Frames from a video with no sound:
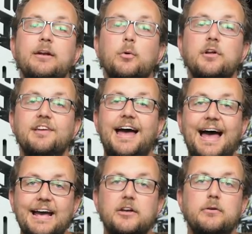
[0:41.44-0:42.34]
In order to
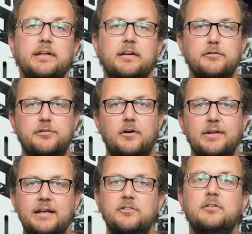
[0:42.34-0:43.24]
accurately
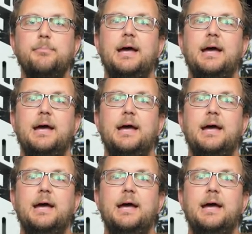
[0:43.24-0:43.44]
control engine